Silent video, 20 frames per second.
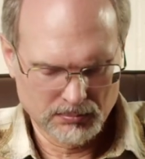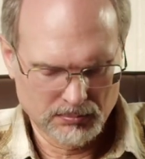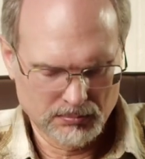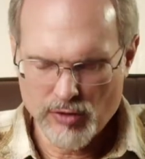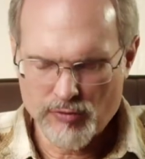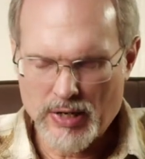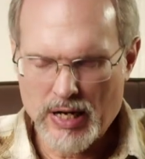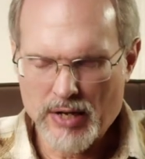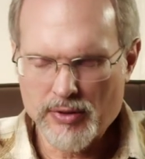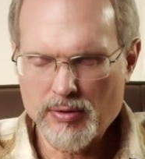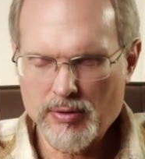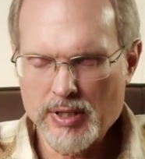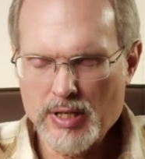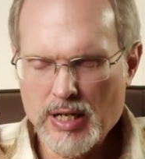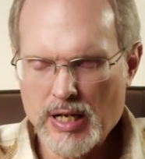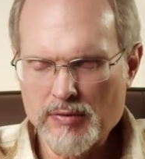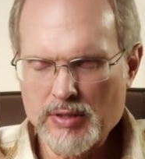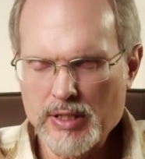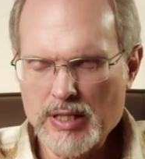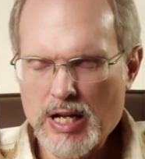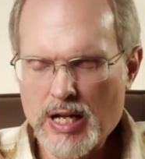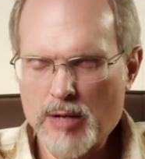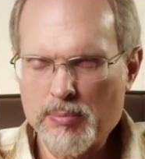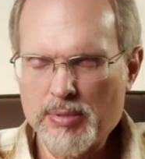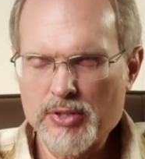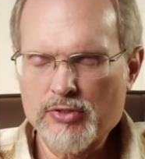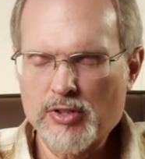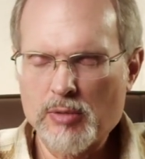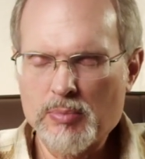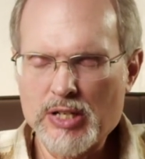Dear Father in heaven,
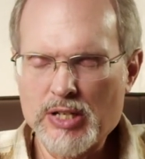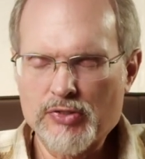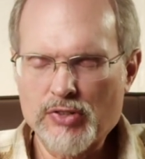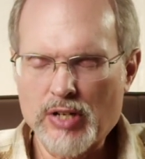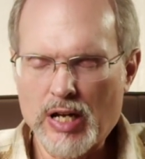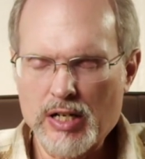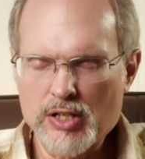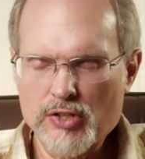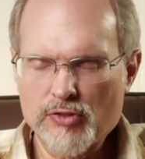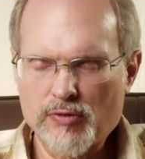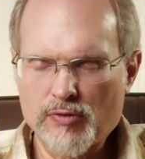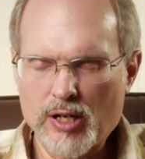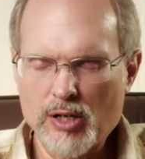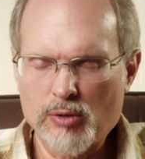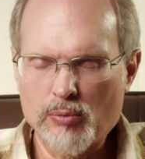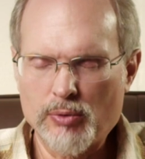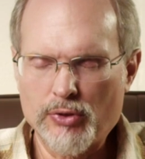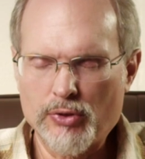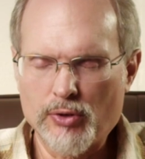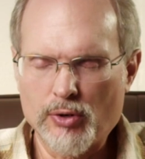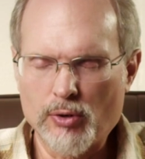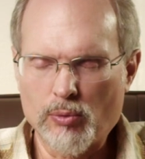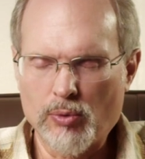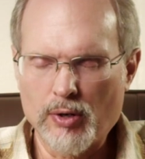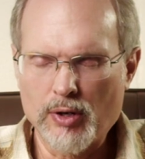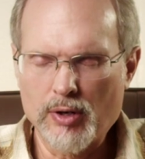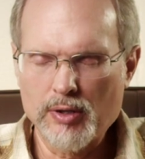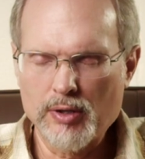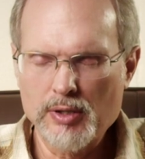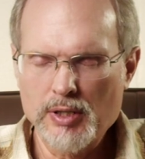help us to be satisfied with your
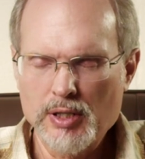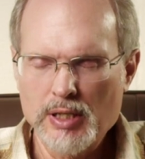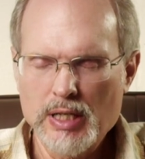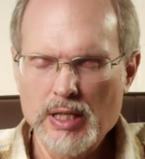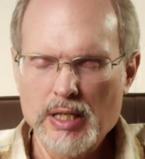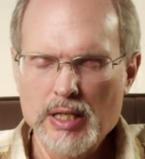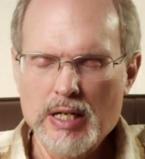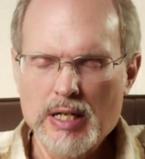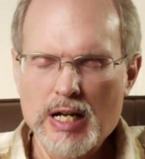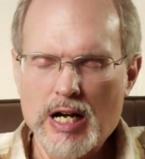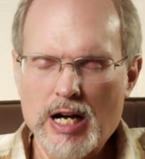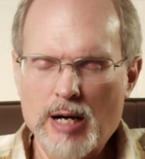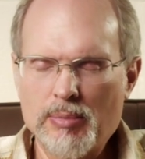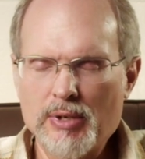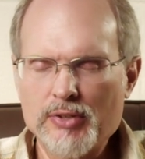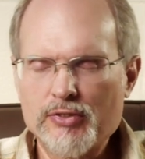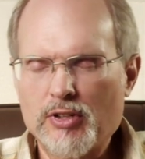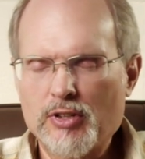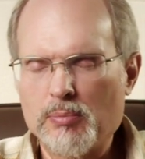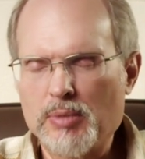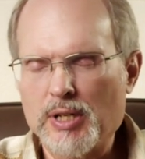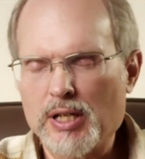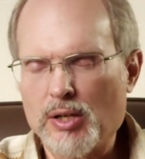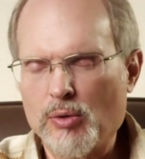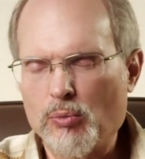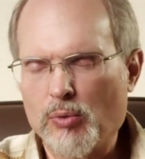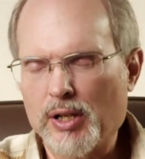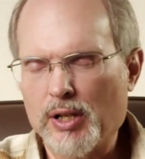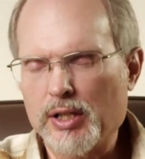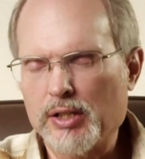word. Help us to be
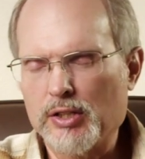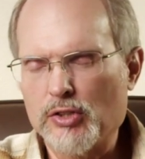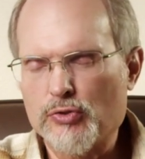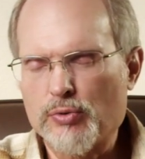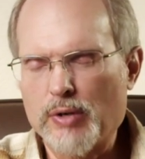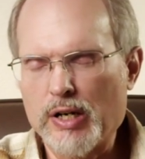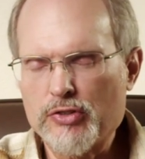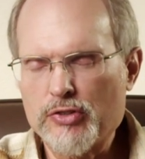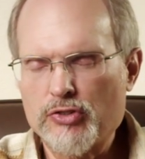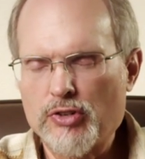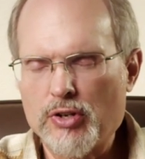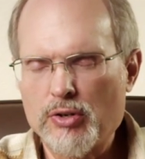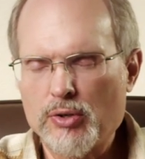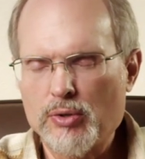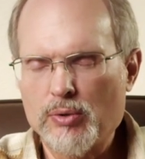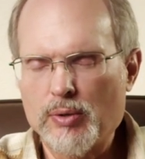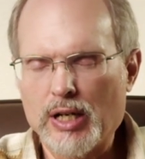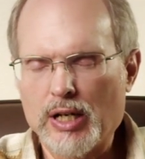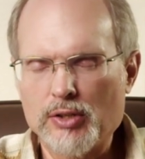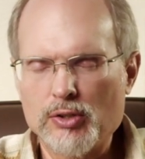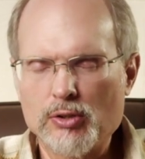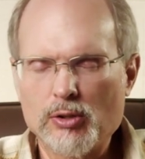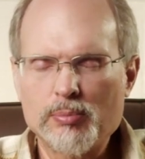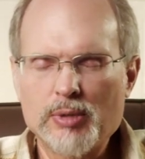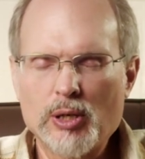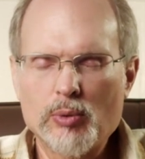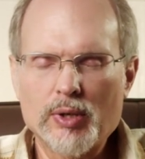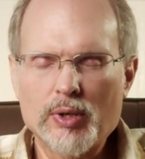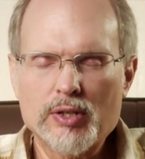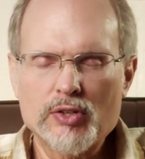willing to trust you, and you'll
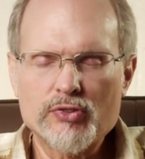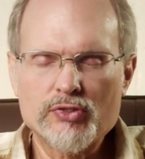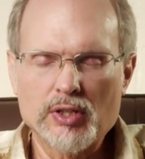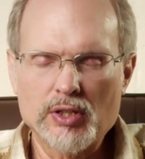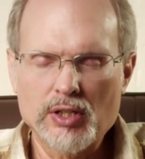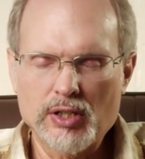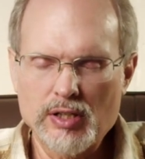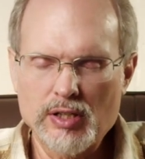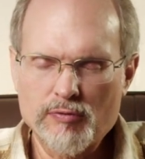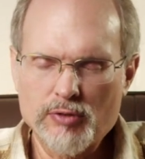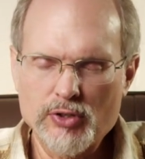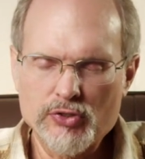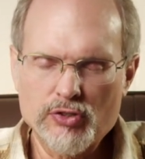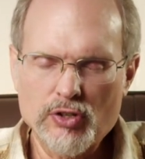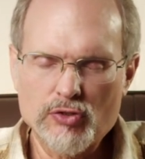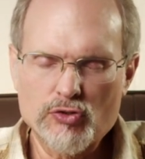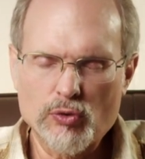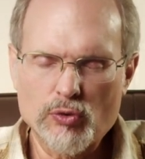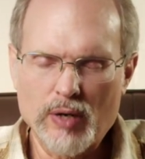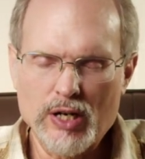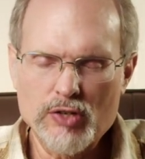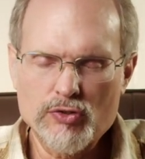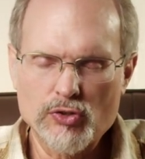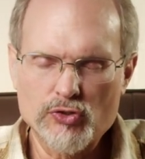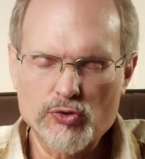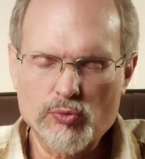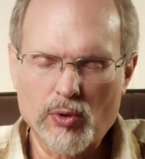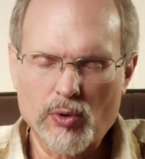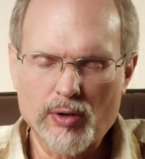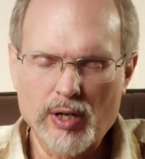be with us in the different
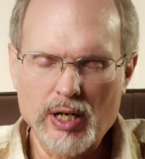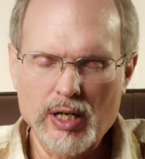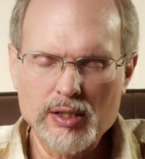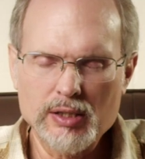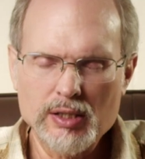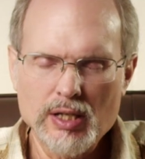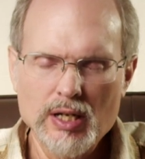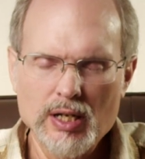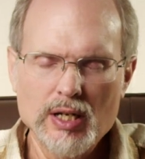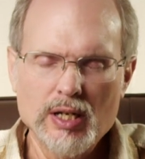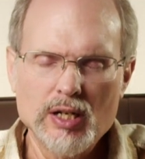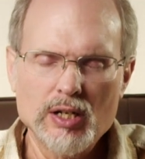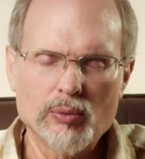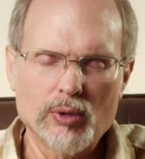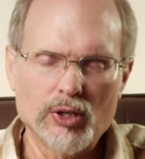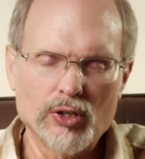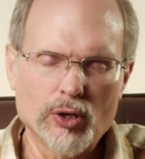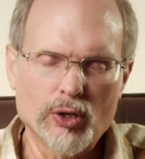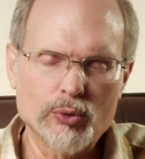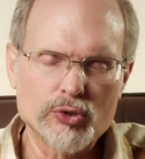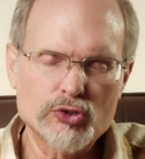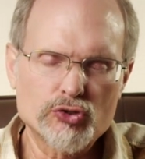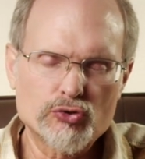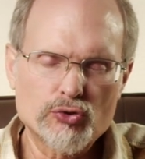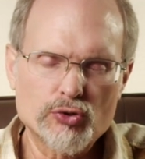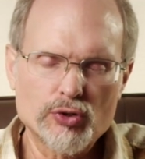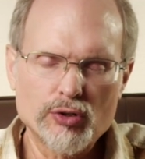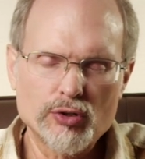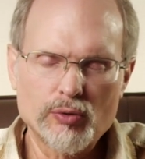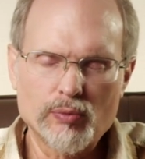situations we're in. We know it's
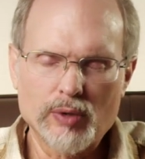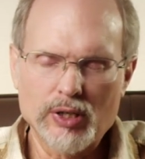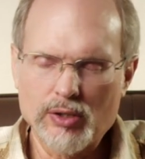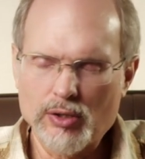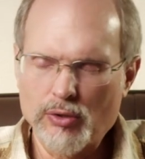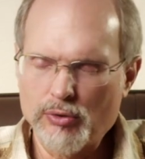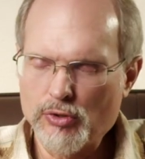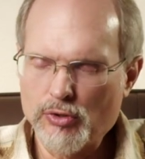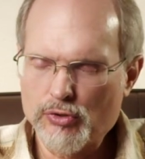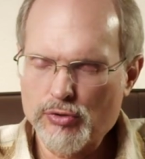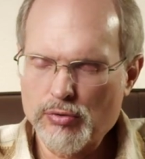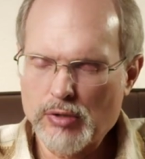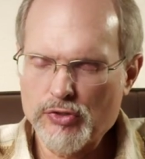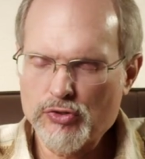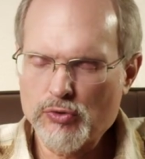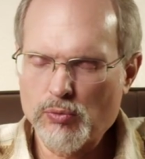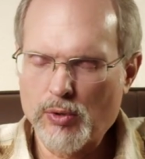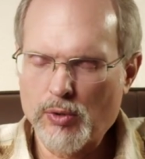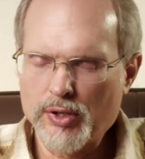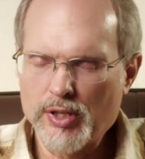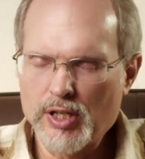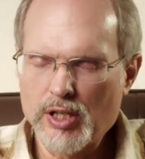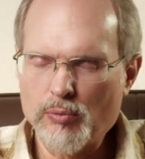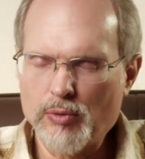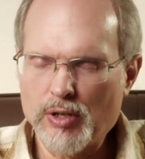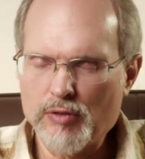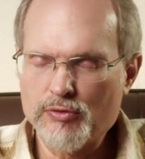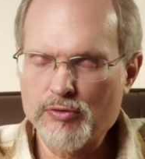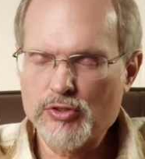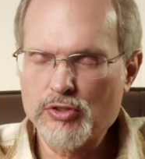true. We know you're trustworthy.
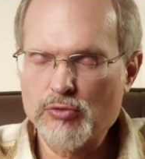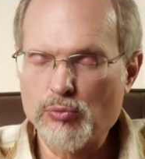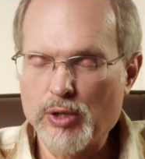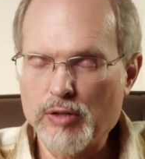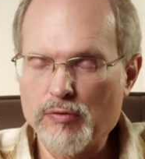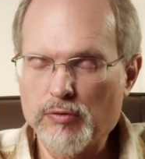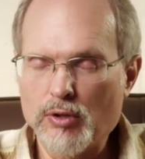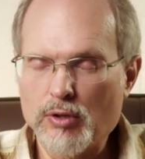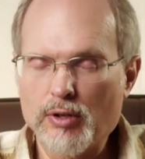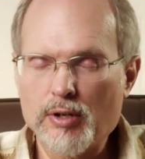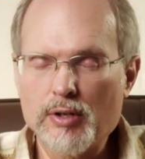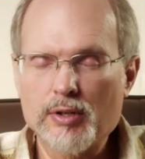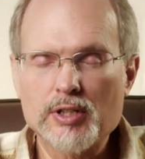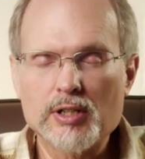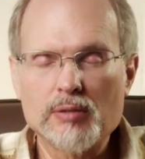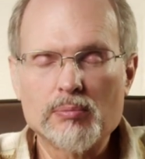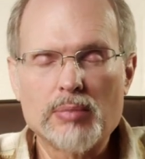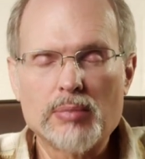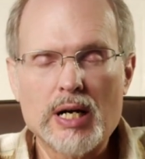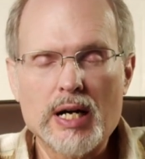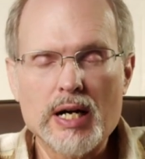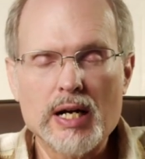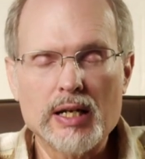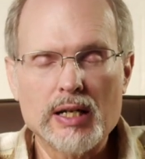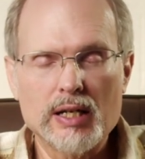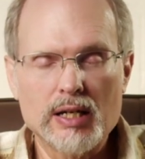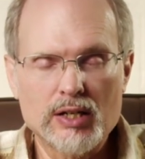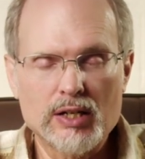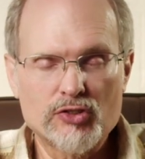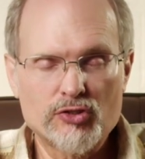We've we've learned it
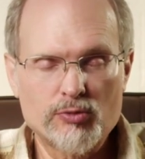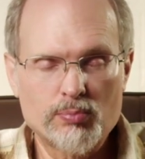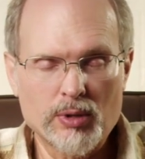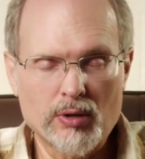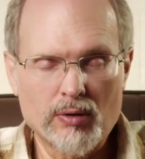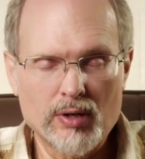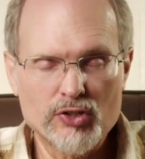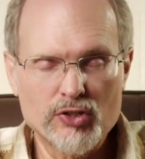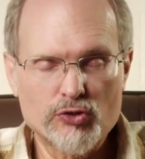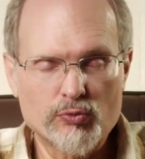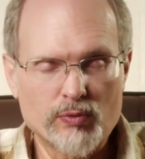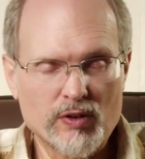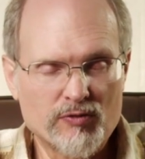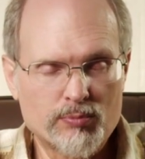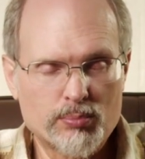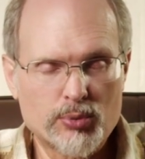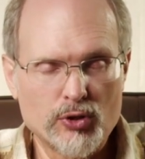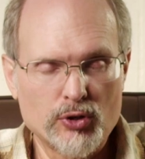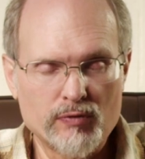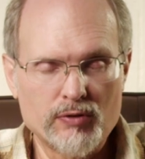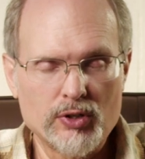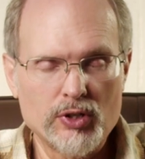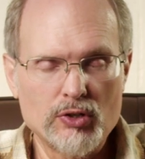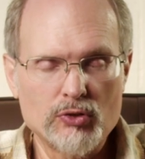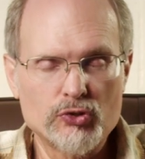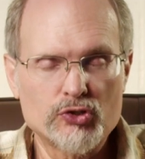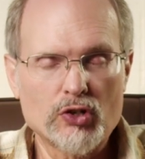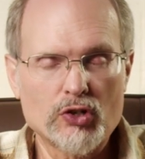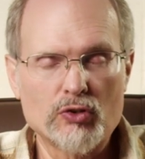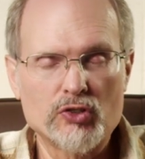by experience. We've proven
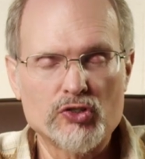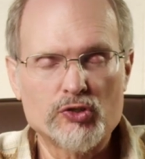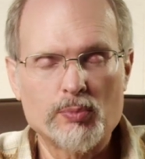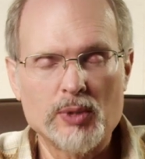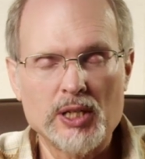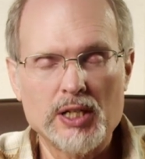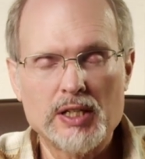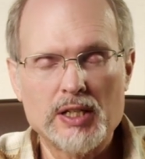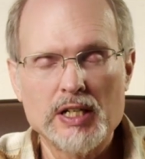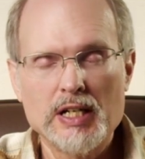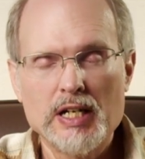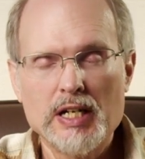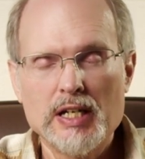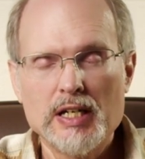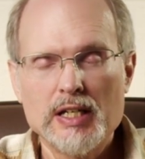you, so to speak.